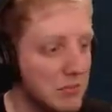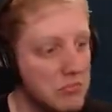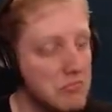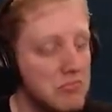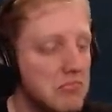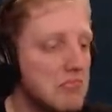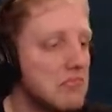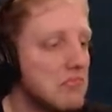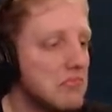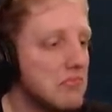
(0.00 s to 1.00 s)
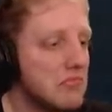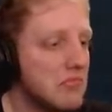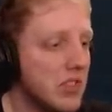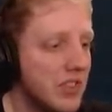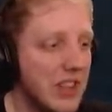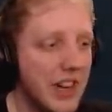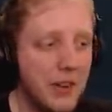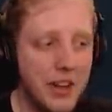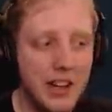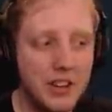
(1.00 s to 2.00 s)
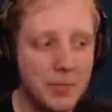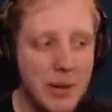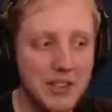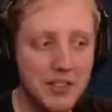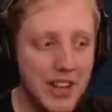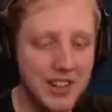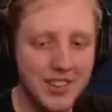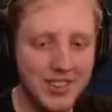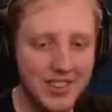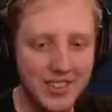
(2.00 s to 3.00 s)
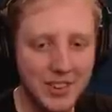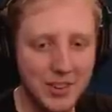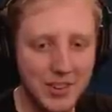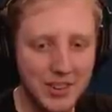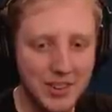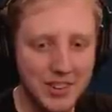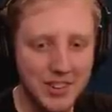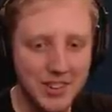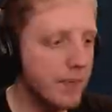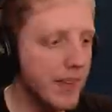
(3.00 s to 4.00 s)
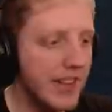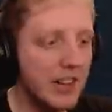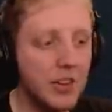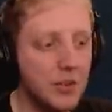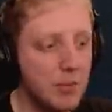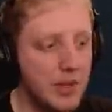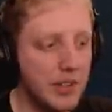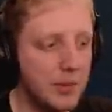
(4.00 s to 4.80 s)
See, look how expensive that is, dude. That's also pretty